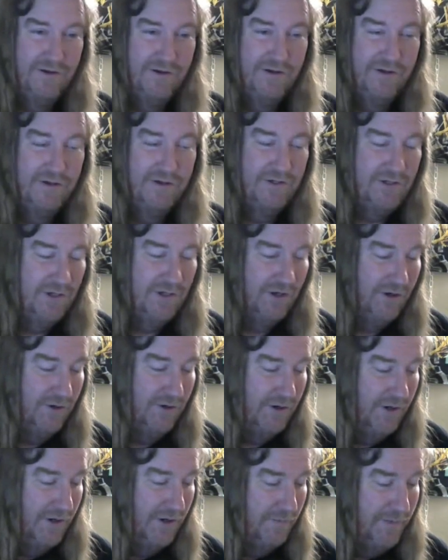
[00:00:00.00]
So
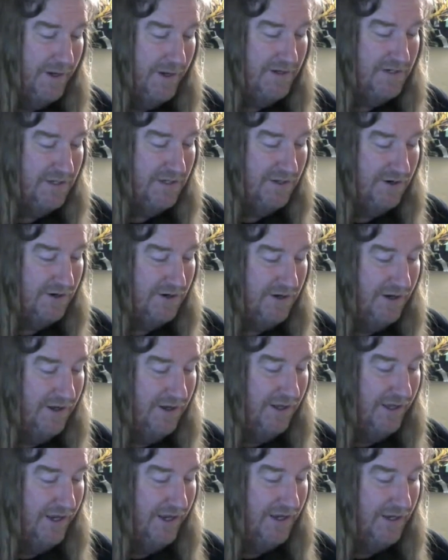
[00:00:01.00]
basically, they're kind of
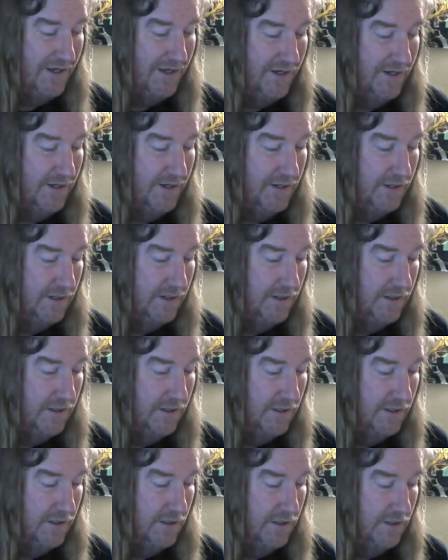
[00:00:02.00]
like,
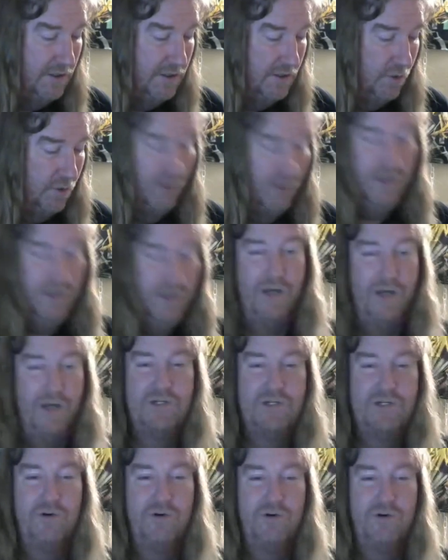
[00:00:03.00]
"What are you guys
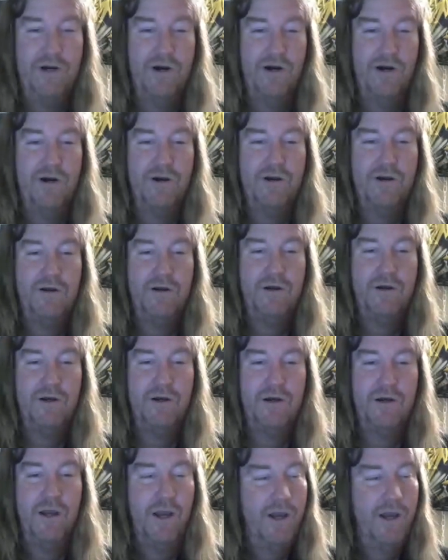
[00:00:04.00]
doing here?"
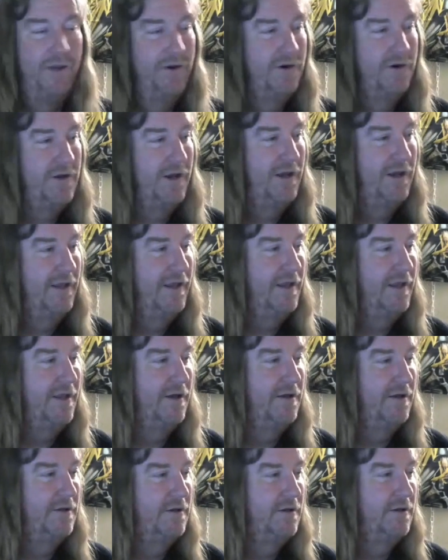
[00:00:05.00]
And they're kind of like,
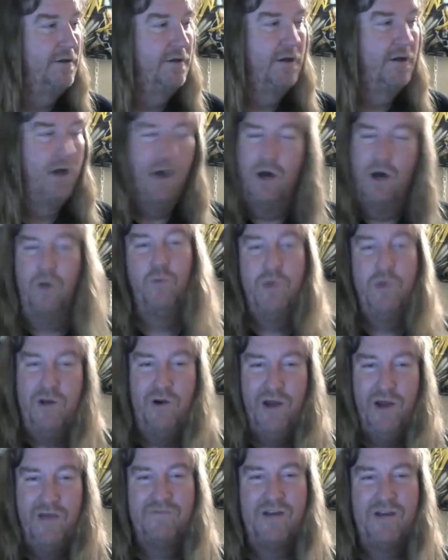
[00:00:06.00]
"We don't
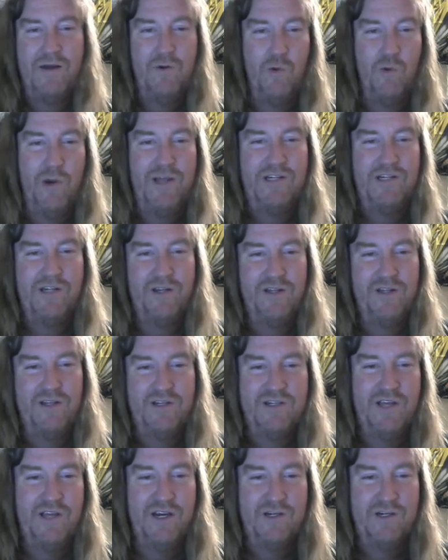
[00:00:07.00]
have time to waste on these
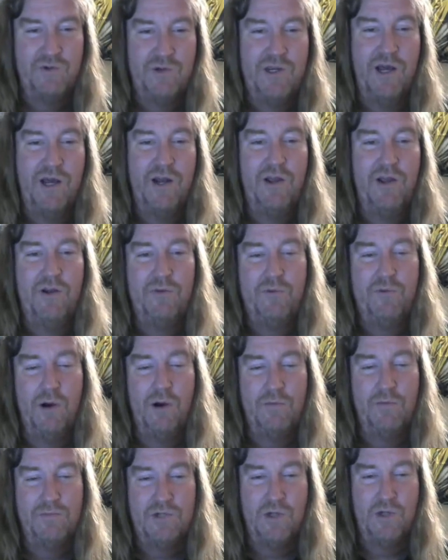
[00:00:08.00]
guys. We've got other
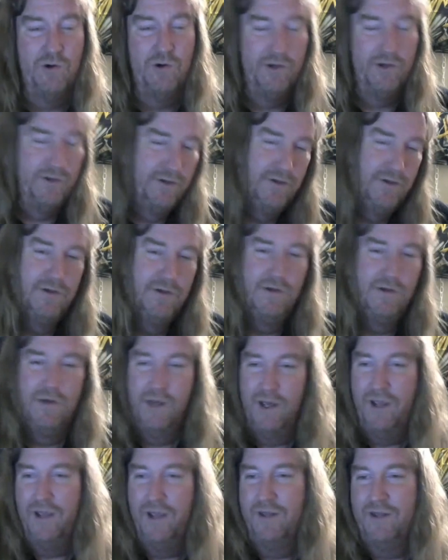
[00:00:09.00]
problems going,"
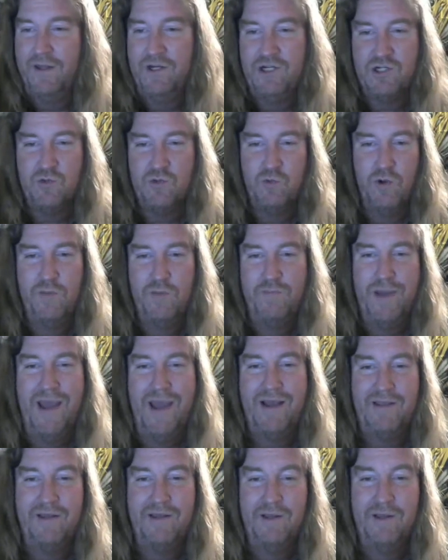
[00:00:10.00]
and they just run back
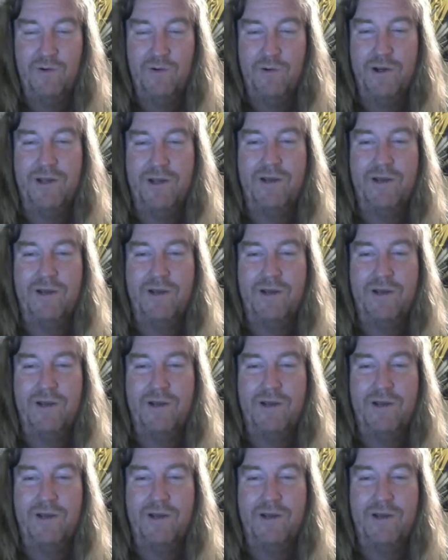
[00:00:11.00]
the other way.